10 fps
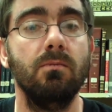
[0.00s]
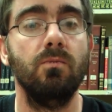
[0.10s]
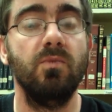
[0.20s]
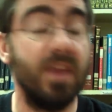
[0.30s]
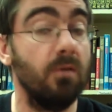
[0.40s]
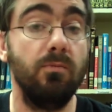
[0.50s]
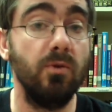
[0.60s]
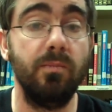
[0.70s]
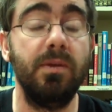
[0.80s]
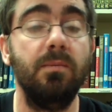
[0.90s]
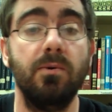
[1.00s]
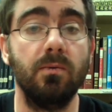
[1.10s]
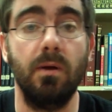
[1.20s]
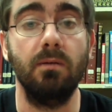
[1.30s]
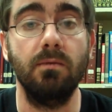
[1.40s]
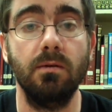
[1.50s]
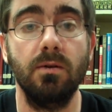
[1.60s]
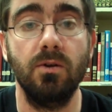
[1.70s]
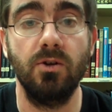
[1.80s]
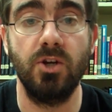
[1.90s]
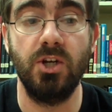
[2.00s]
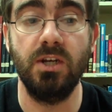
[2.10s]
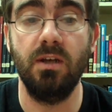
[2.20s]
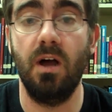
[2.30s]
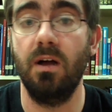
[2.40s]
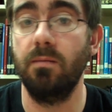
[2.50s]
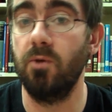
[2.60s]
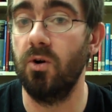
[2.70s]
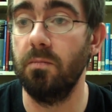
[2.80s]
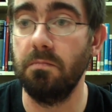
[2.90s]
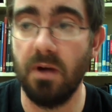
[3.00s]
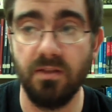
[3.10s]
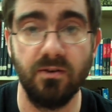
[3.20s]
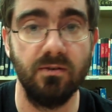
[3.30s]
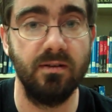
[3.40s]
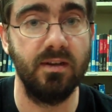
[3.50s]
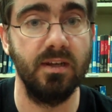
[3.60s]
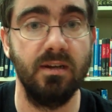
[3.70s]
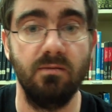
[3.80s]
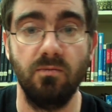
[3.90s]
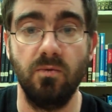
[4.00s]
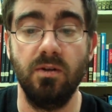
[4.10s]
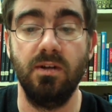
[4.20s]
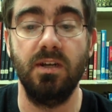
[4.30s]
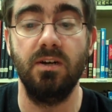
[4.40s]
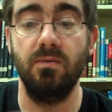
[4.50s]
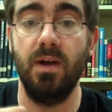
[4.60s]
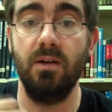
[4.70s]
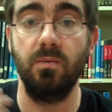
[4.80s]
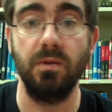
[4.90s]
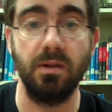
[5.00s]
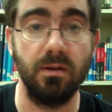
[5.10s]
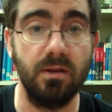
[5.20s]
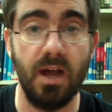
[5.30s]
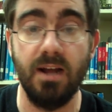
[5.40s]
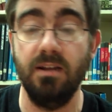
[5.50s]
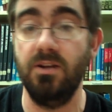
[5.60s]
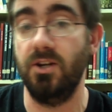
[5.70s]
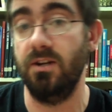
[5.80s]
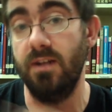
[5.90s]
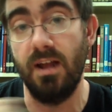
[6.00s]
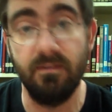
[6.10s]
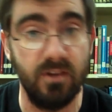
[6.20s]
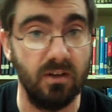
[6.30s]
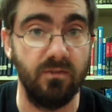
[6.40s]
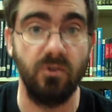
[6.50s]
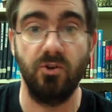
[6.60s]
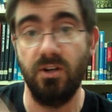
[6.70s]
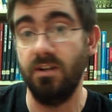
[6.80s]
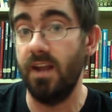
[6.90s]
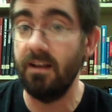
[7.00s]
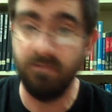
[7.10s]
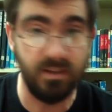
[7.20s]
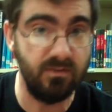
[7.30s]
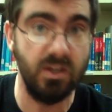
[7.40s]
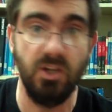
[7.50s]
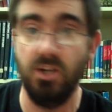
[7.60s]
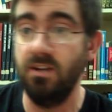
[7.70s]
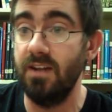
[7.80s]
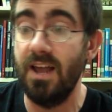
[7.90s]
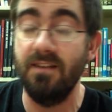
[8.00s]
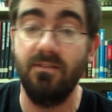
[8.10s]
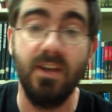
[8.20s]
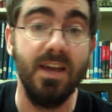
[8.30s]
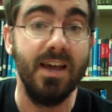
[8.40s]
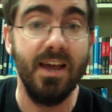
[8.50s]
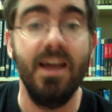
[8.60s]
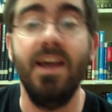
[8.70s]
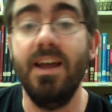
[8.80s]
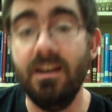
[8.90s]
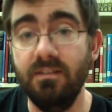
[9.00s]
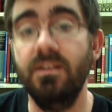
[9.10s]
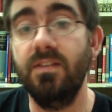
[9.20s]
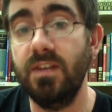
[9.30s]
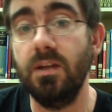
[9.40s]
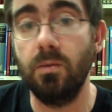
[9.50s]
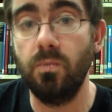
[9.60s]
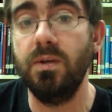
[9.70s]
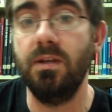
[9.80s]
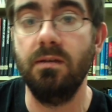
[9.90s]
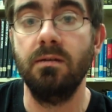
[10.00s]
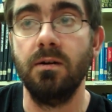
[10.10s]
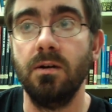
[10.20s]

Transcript: without real people around. Her mother didn't really interact with society. She didn't have telephone. She didn't have TV. She didn't have any of the things we